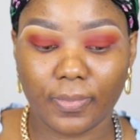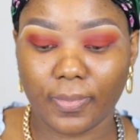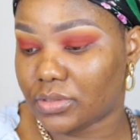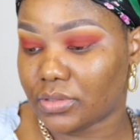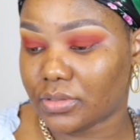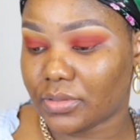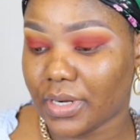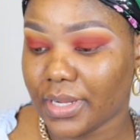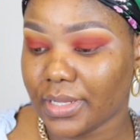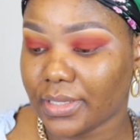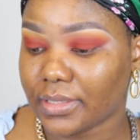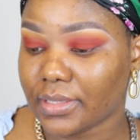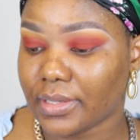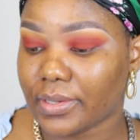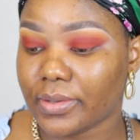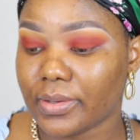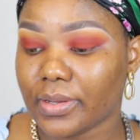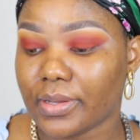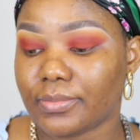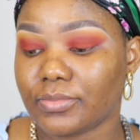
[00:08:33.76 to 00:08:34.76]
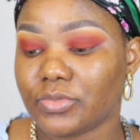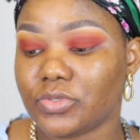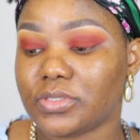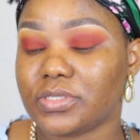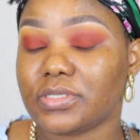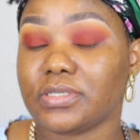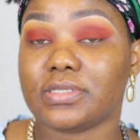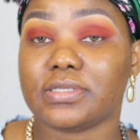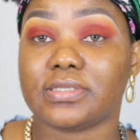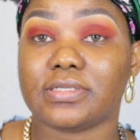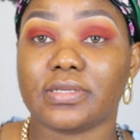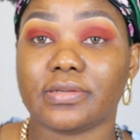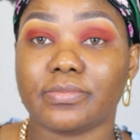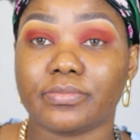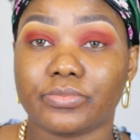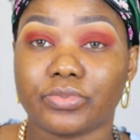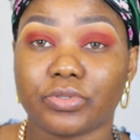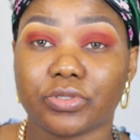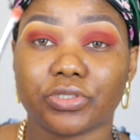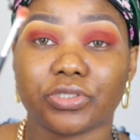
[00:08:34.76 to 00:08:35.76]
So right now I'm using the
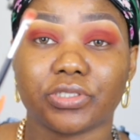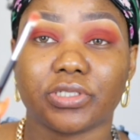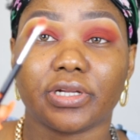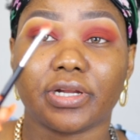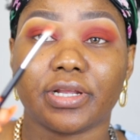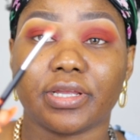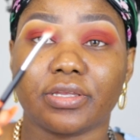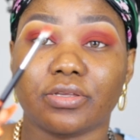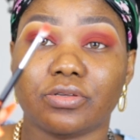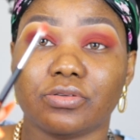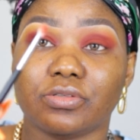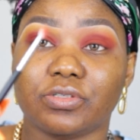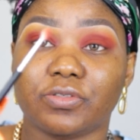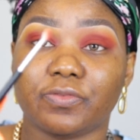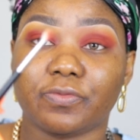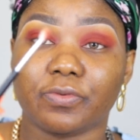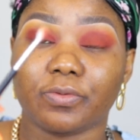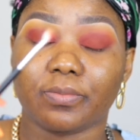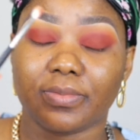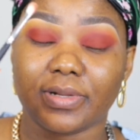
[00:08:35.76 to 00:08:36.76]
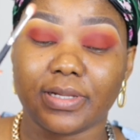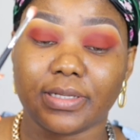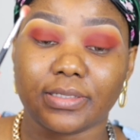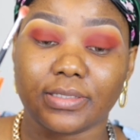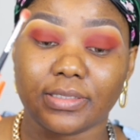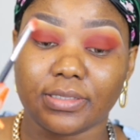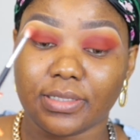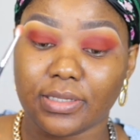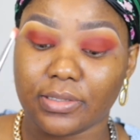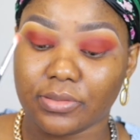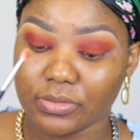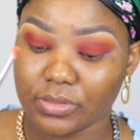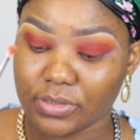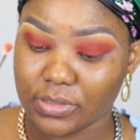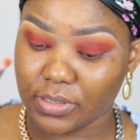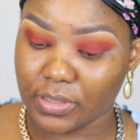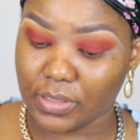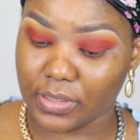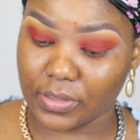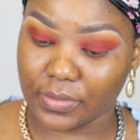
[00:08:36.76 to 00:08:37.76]
same brush that I used for blending
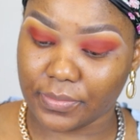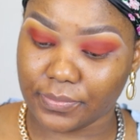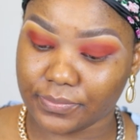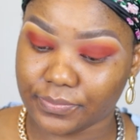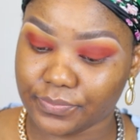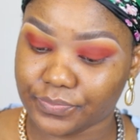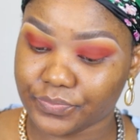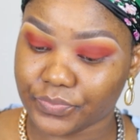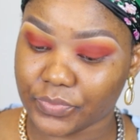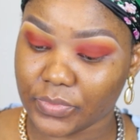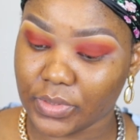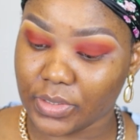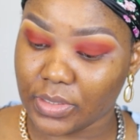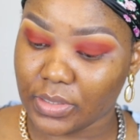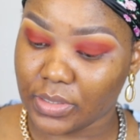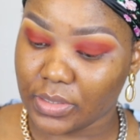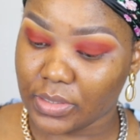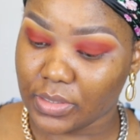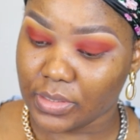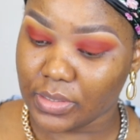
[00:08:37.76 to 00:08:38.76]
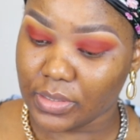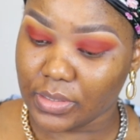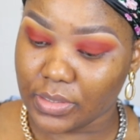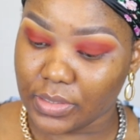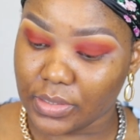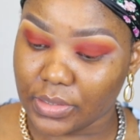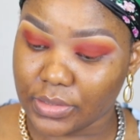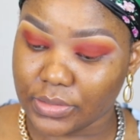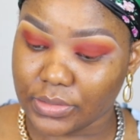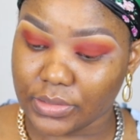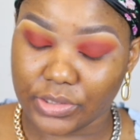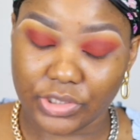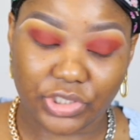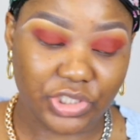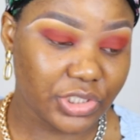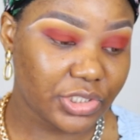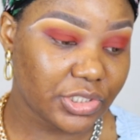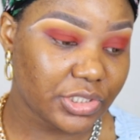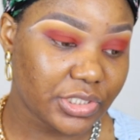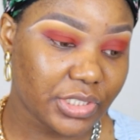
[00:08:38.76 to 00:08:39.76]
out um, the
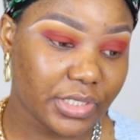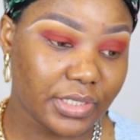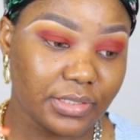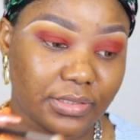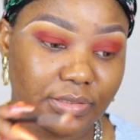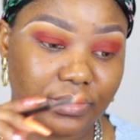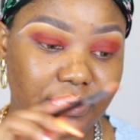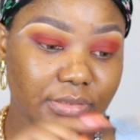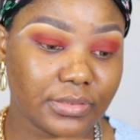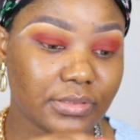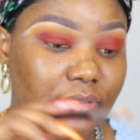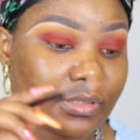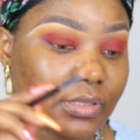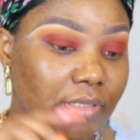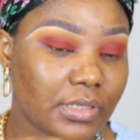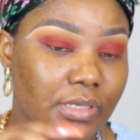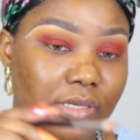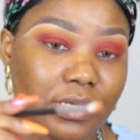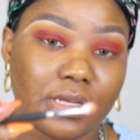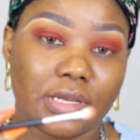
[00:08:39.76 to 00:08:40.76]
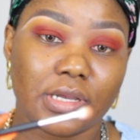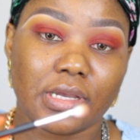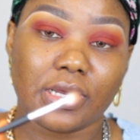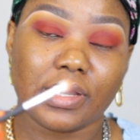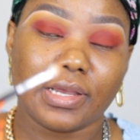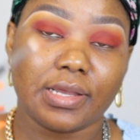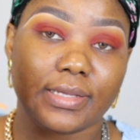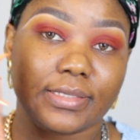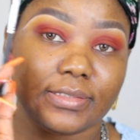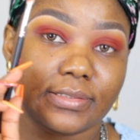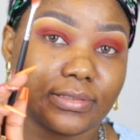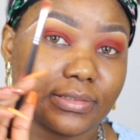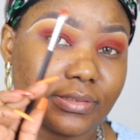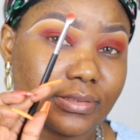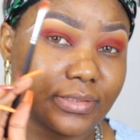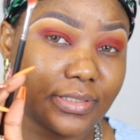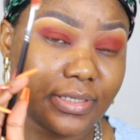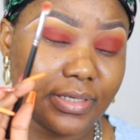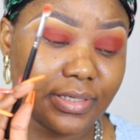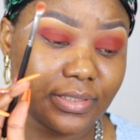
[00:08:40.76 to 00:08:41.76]
ginger and
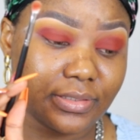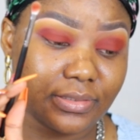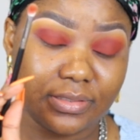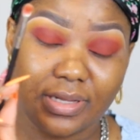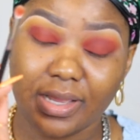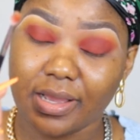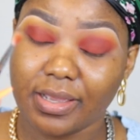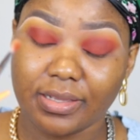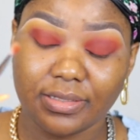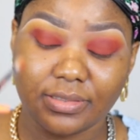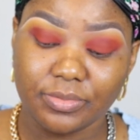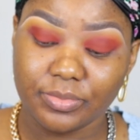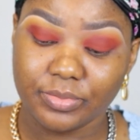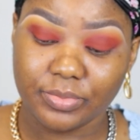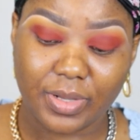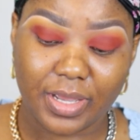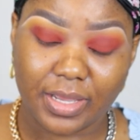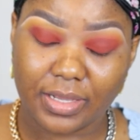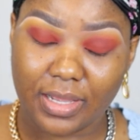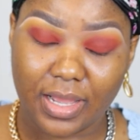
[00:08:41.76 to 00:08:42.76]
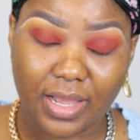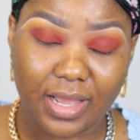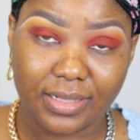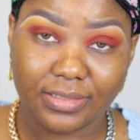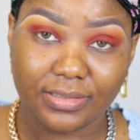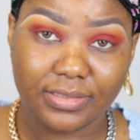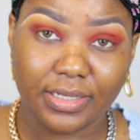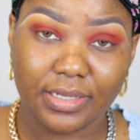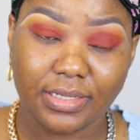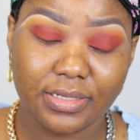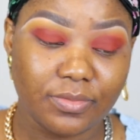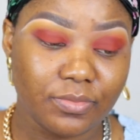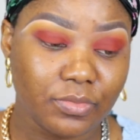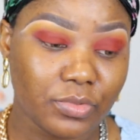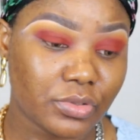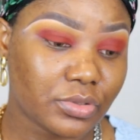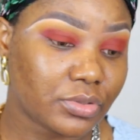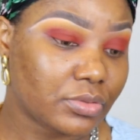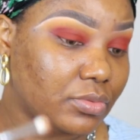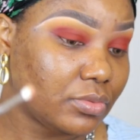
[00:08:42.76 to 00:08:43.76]
there I didn't add any
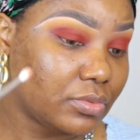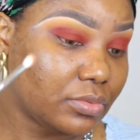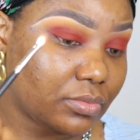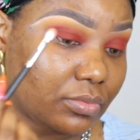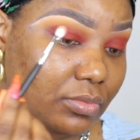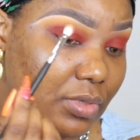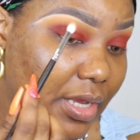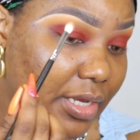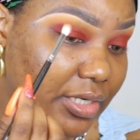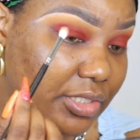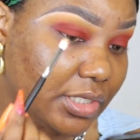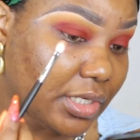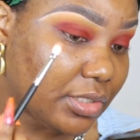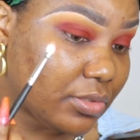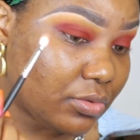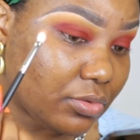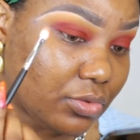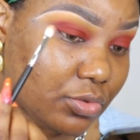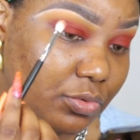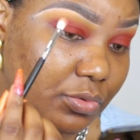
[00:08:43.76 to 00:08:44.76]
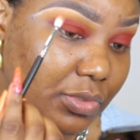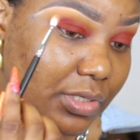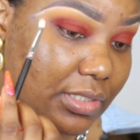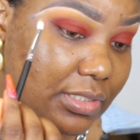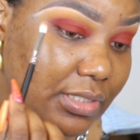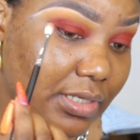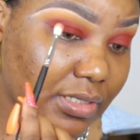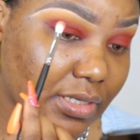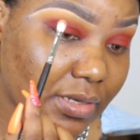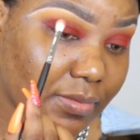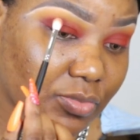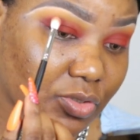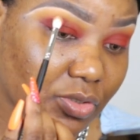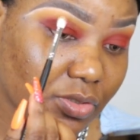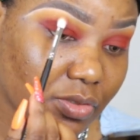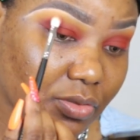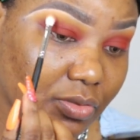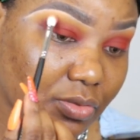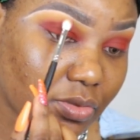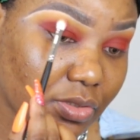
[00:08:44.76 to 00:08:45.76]
more eyeshadow to it I'm
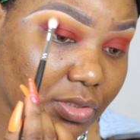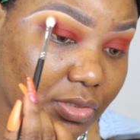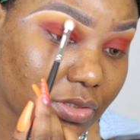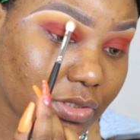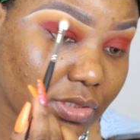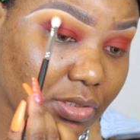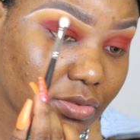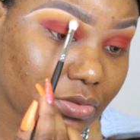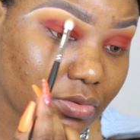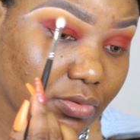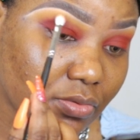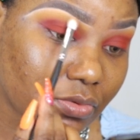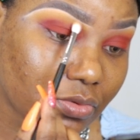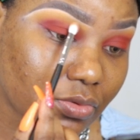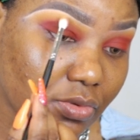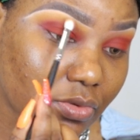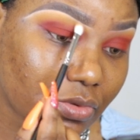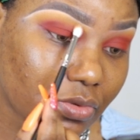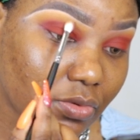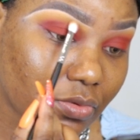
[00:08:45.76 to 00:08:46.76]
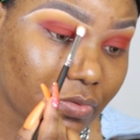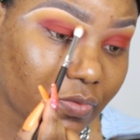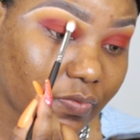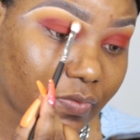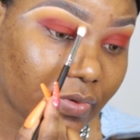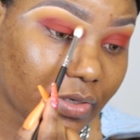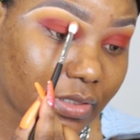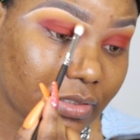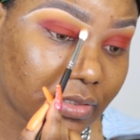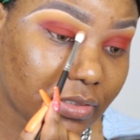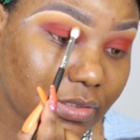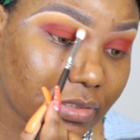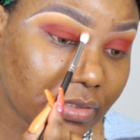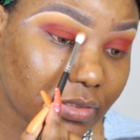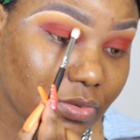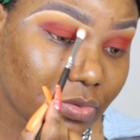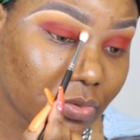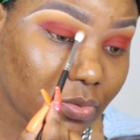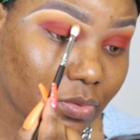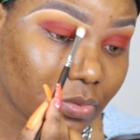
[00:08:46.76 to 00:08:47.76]
just gonna use it to go over
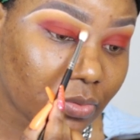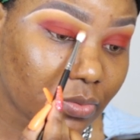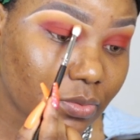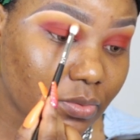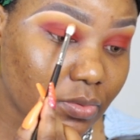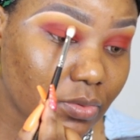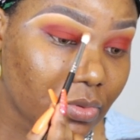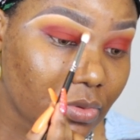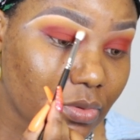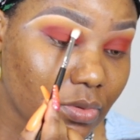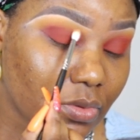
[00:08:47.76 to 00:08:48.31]
this whole